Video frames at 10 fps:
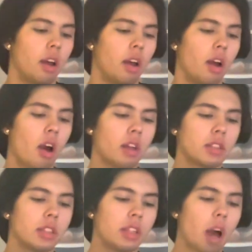
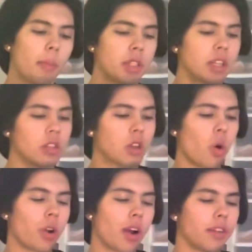Honestly, not much else
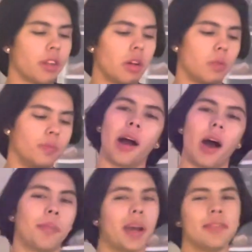going on though.
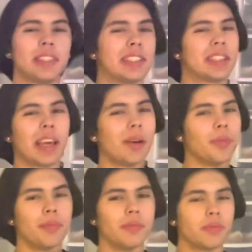I'm gonna have to
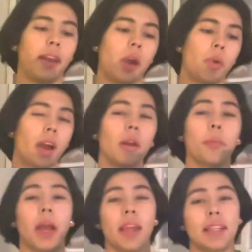skip. And now we got
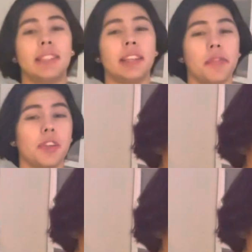number 87.